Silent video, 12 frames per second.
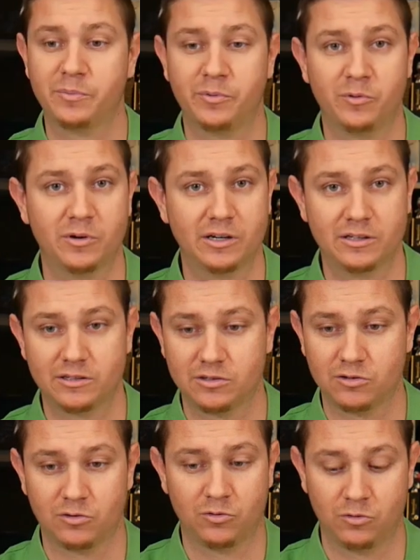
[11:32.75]

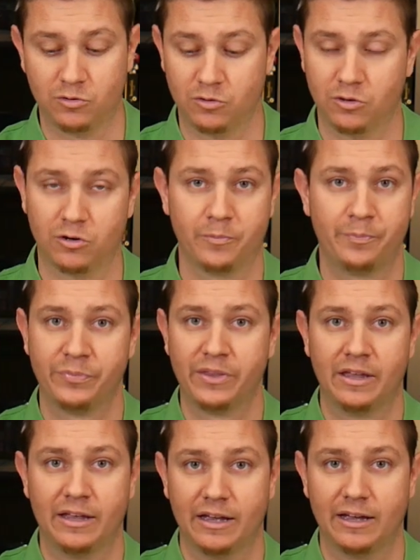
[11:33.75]
points, or
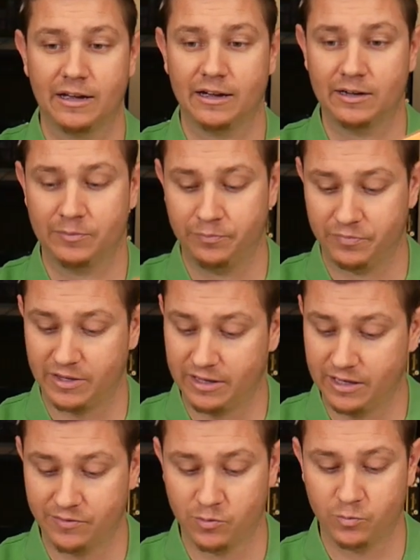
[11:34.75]
can
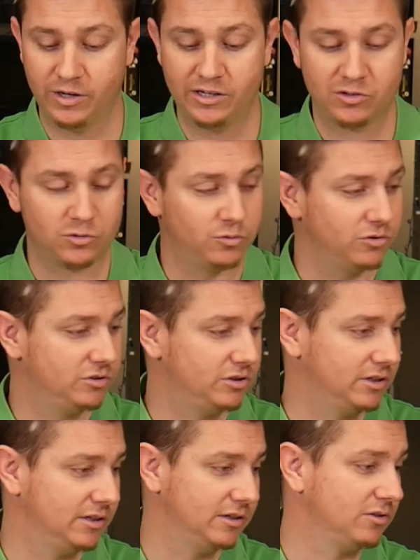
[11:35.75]
give you
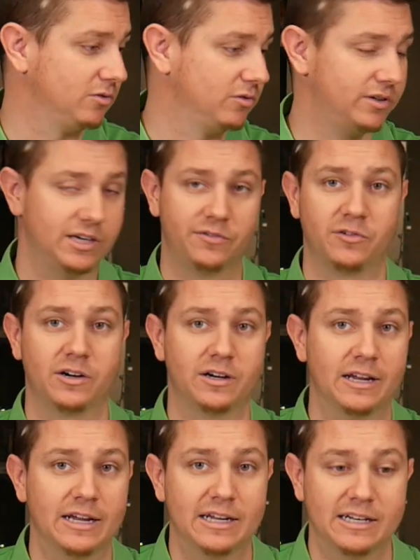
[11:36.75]
resources, or
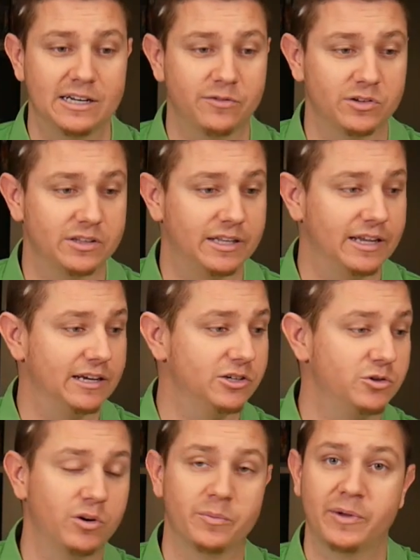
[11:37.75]
different
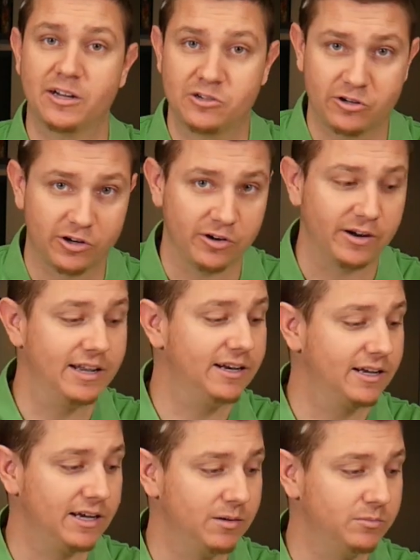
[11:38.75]
things. You want to make sure your
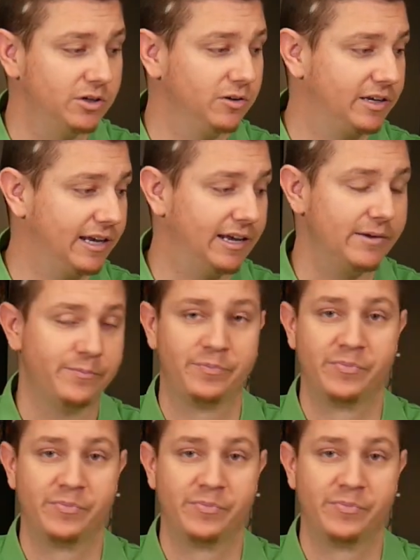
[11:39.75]
income's okay.